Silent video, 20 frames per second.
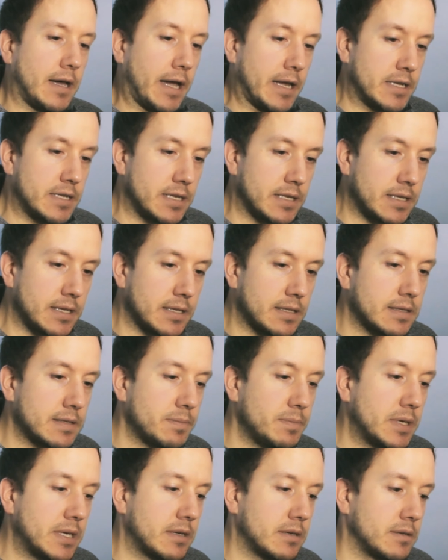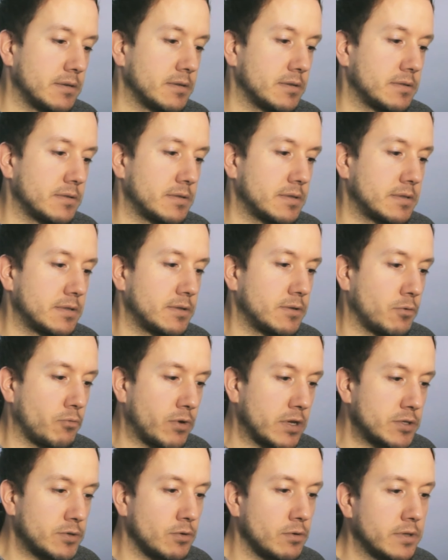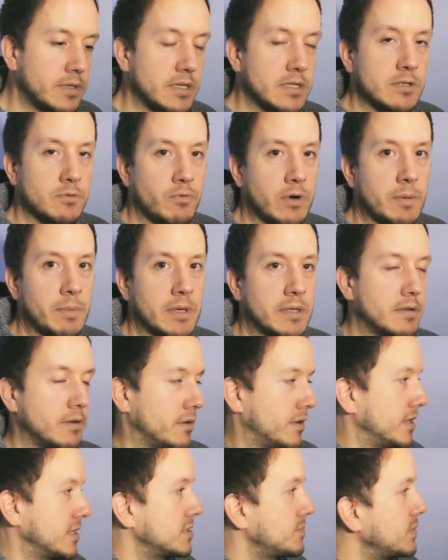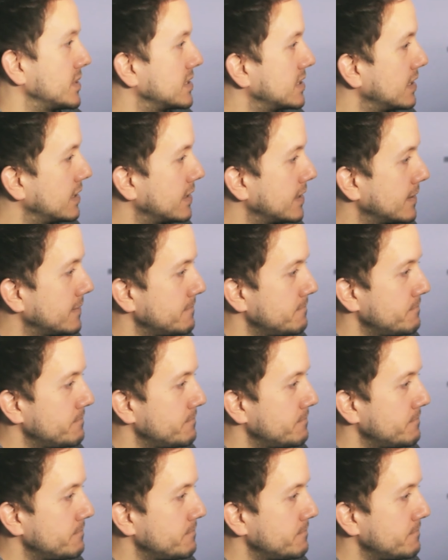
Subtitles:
I did it because the result is way better, especially